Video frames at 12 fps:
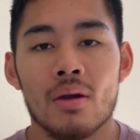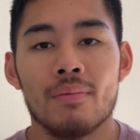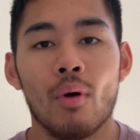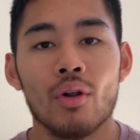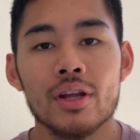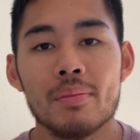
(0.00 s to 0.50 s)

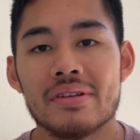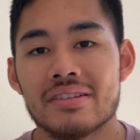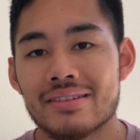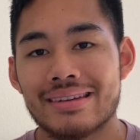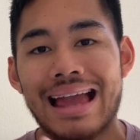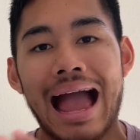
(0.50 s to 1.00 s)
volume
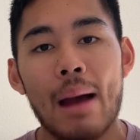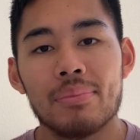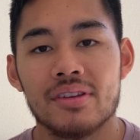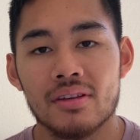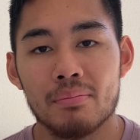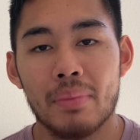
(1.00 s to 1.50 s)
is
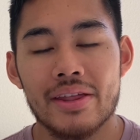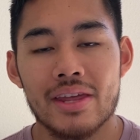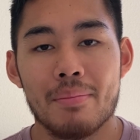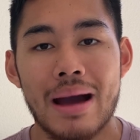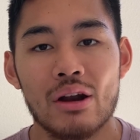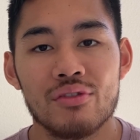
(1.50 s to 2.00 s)
capped by the
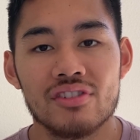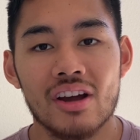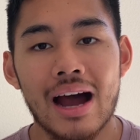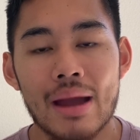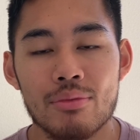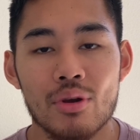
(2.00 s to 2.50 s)
amount of
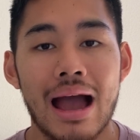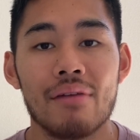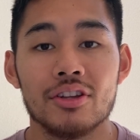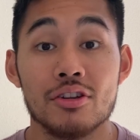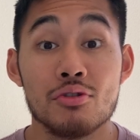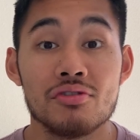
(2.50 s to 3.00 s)
time you have
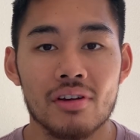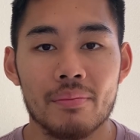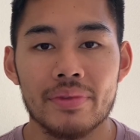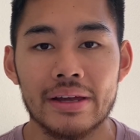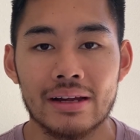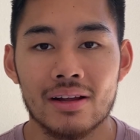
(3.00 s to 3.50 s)
to do
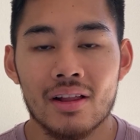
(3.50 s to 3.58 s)
something.